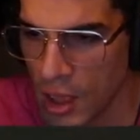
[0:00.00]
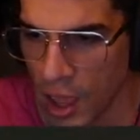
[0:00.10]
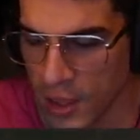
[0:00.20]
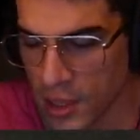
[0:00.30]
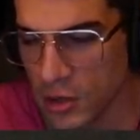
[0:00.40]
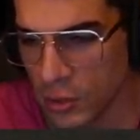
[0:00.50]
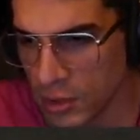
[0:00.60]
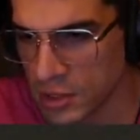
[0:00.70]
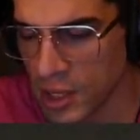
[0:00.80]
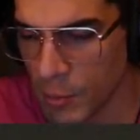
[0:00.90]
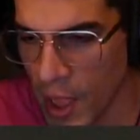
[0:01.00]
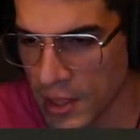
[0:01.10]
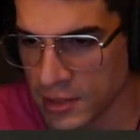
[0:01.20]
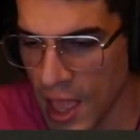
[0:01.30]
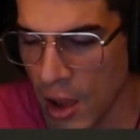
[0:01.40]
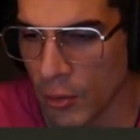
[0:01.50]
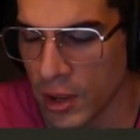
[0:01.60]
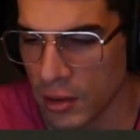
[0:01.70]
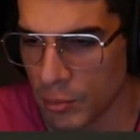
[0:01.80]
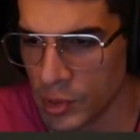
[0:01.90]
and then you can skip ads that
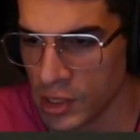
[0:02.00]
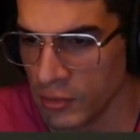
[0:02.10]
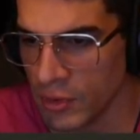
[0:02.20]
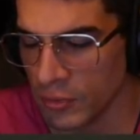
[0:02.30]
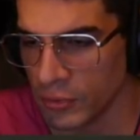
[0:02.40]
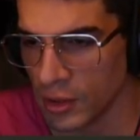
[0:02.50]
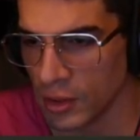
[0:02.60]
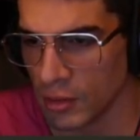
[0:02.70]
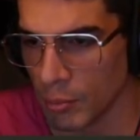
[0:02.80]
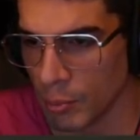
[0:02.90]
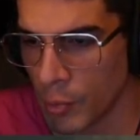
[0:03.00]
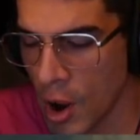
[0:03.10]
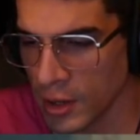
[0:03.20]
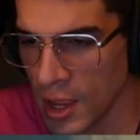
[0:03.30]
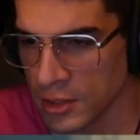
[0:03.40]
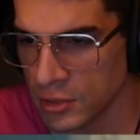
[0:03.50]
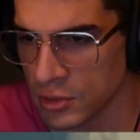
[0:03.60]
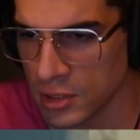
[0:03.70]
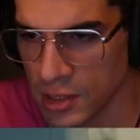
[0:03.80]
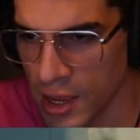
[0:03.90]
way, but even if the broadcaster
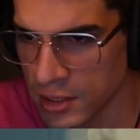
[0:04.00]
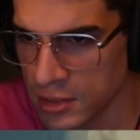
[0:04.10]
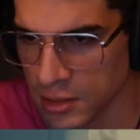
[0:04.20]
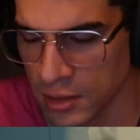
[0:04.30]
selects